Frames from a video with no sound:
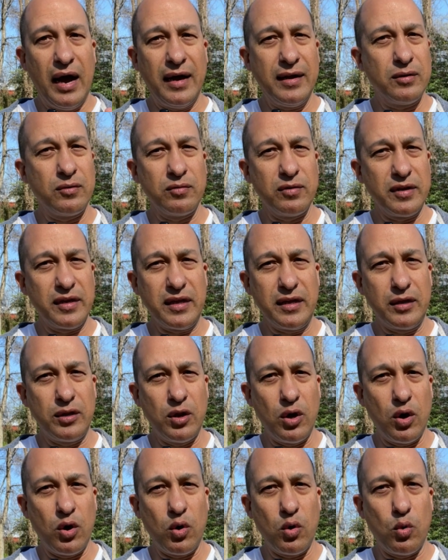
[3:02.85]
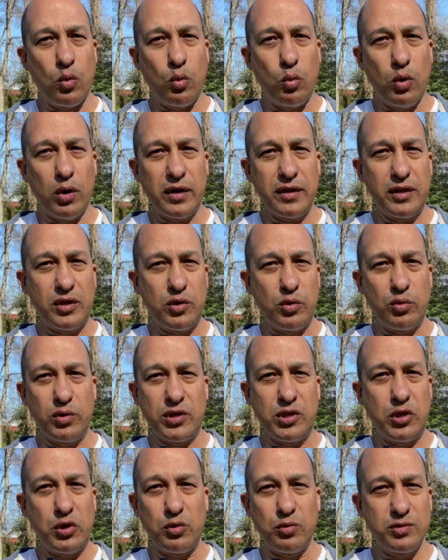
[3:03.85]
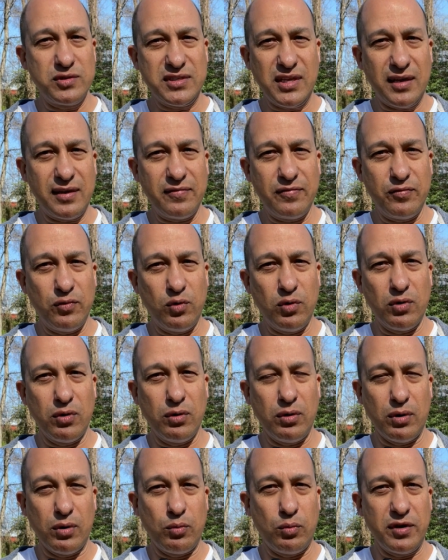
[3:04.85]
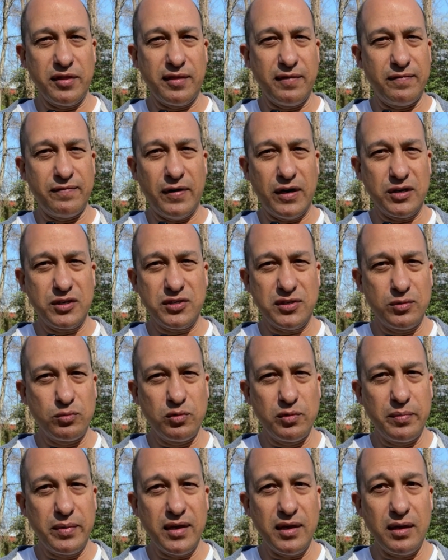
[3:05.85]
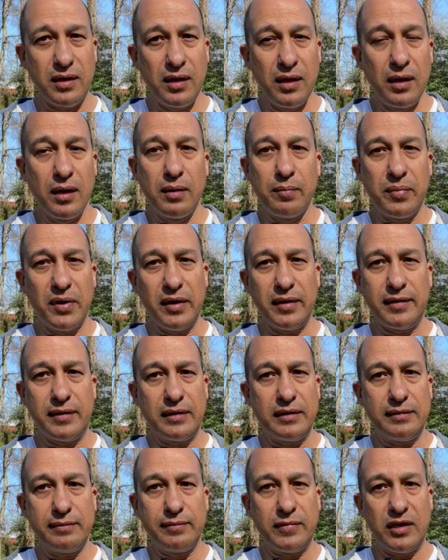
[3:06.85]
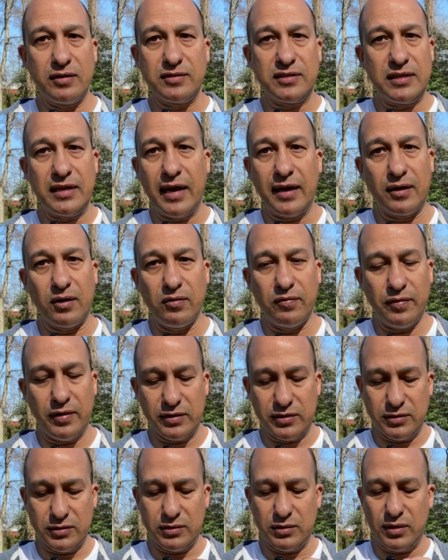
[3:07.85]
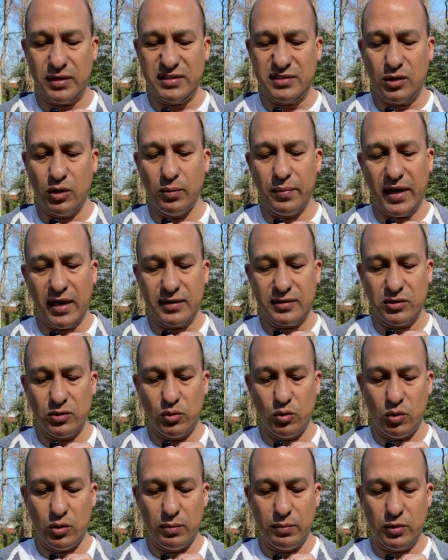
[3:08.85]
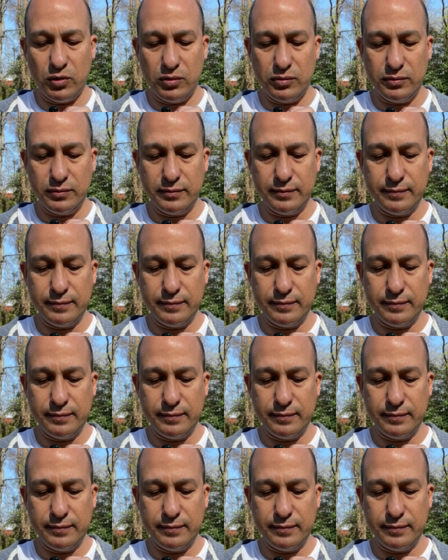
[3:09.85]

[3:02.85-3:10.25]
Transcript: I don't really know what you would use that for or what the function would be, but there's an echo function. So let's go back to normal.